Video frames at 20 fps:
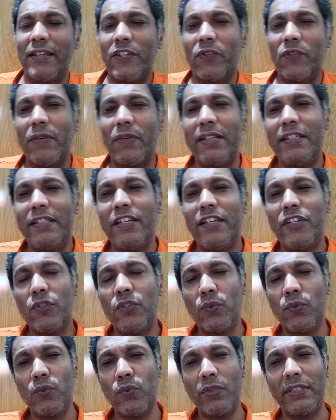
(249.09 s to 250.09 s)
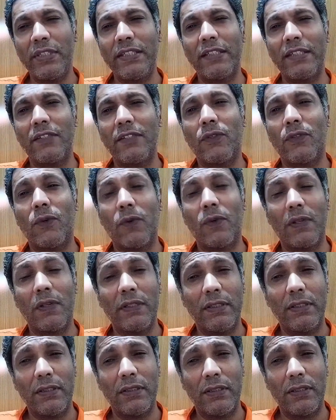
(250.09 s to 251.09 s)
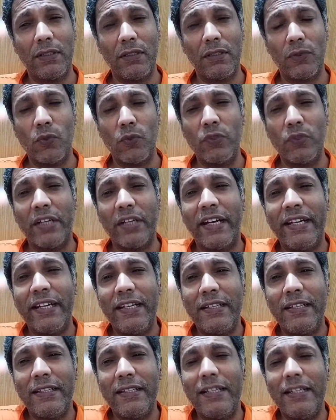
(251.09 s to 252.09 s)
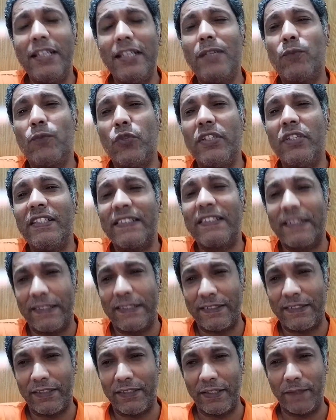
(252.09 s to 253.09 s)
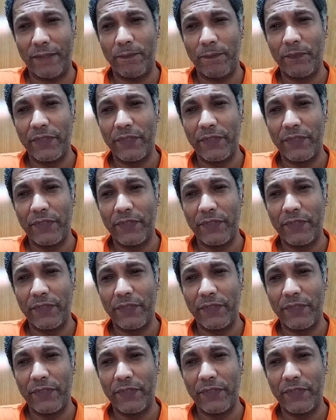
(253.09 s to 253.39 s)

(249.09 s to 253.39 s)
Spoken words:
a 22-year-old girl who died in police custody.